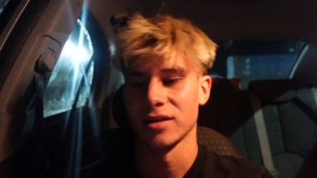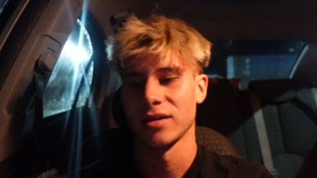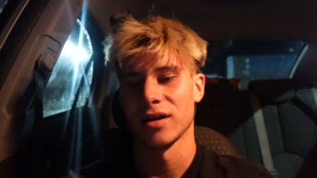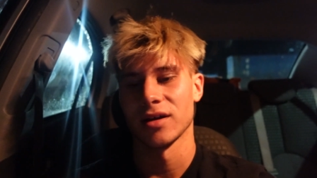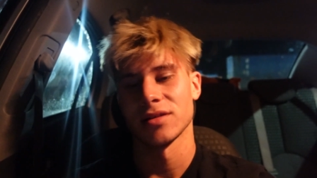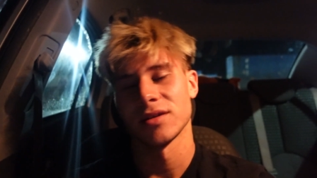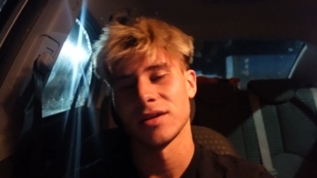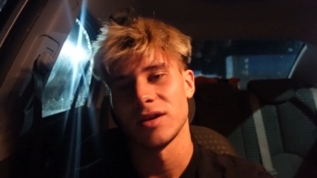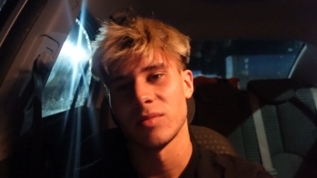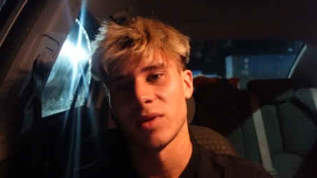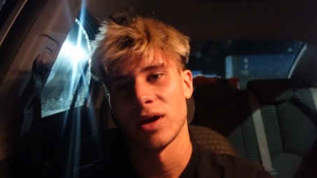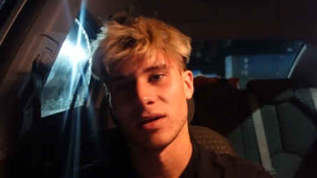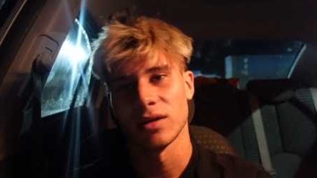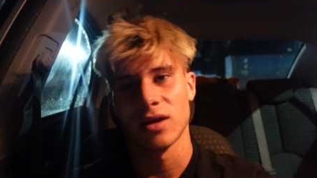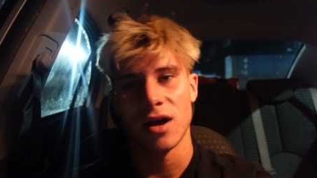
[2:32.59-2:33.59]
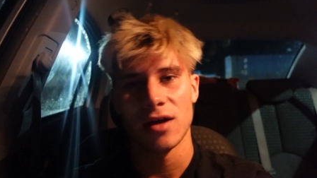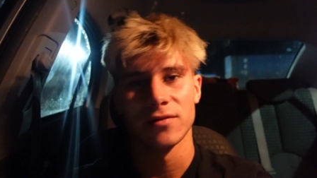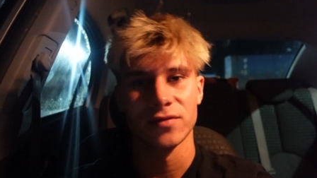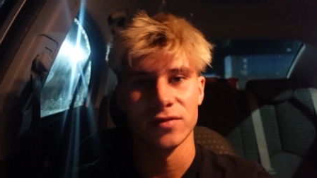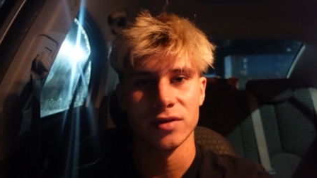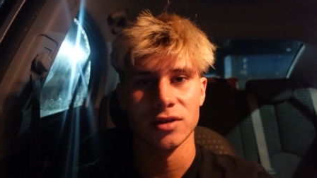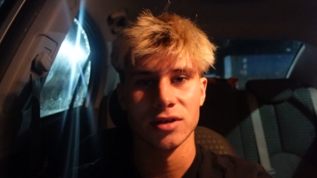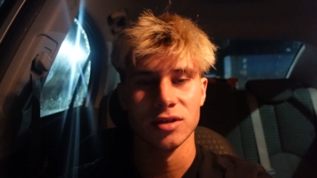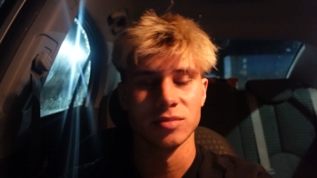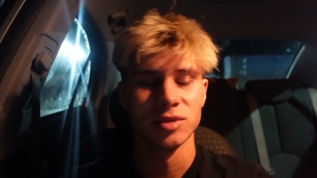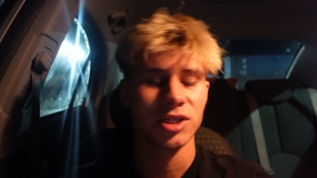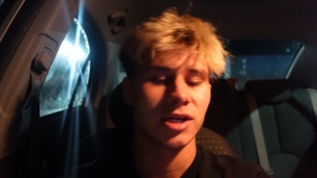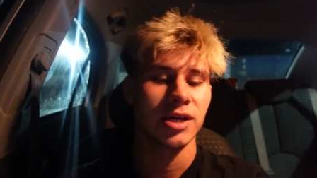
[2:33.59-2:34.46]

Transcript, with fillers: Got the email confirmed.